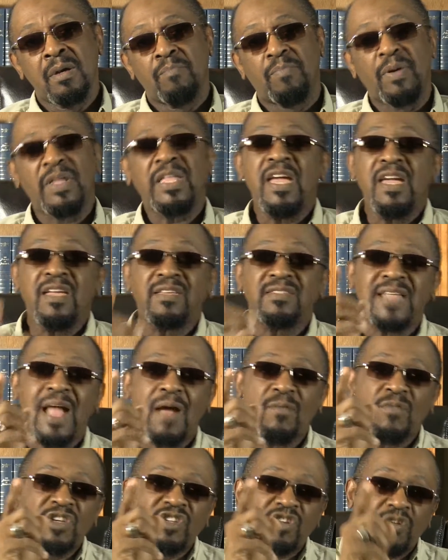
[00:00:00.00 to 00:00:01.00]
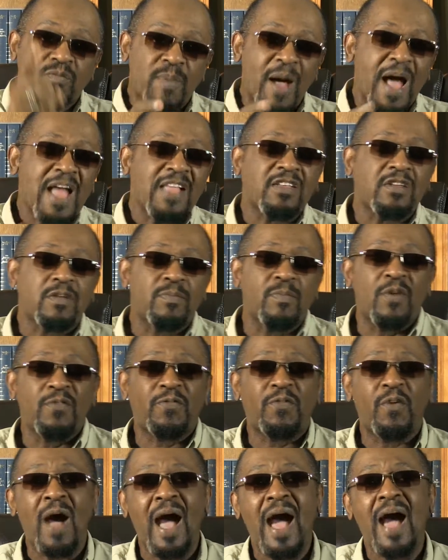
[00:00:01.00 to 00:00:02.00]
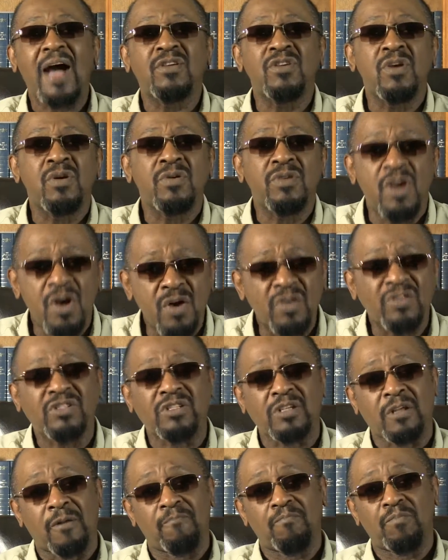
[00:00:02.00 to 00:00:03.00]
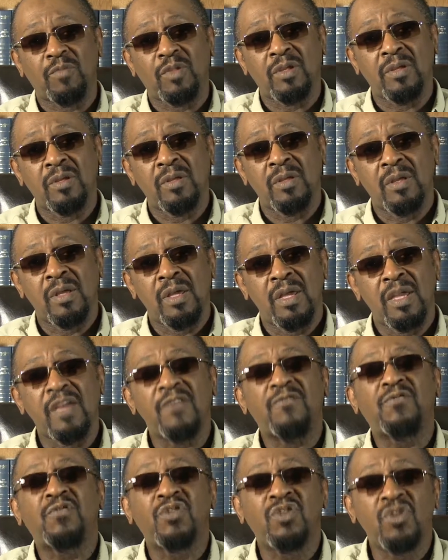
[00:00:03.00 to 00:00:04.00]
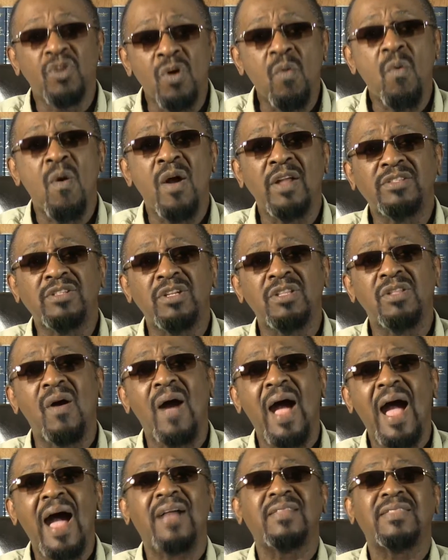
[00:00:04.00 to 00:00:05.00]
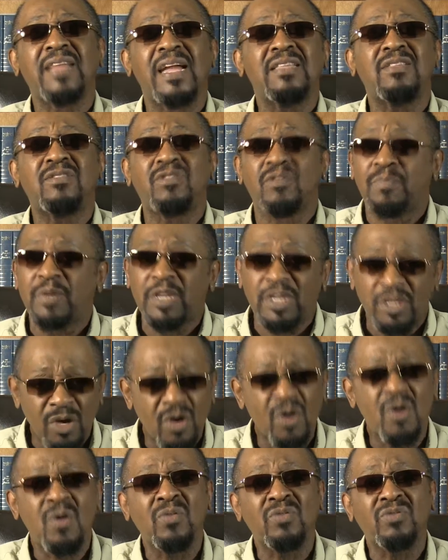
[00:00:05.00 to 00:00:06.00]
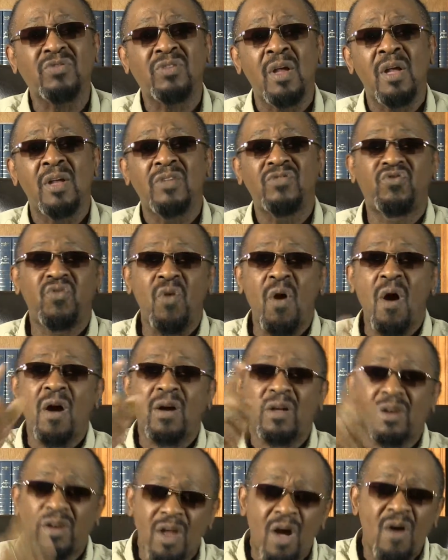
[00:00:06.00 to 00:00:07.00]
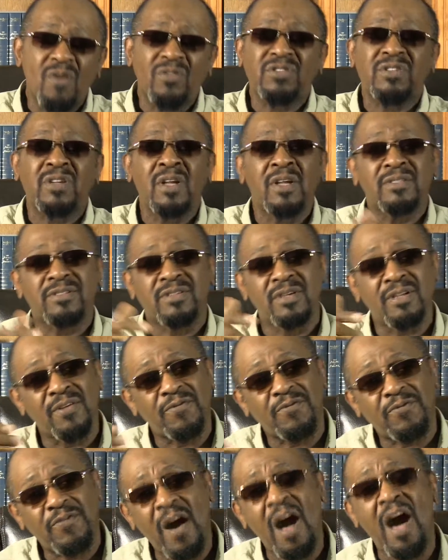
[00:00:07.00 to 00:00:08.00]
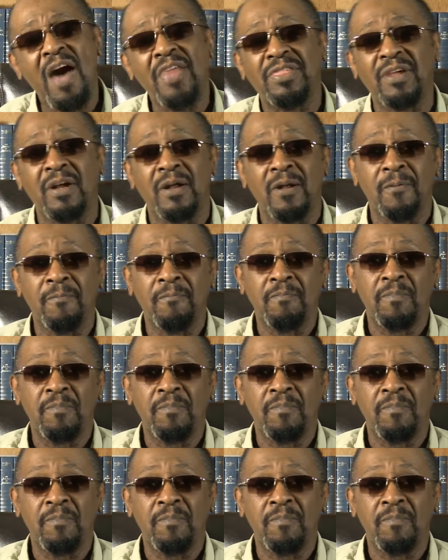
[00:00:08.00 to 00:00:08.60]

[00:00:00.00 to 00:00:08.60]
But he's not responsible for how you use them. If you want to know how they to be used, draw close to the Father.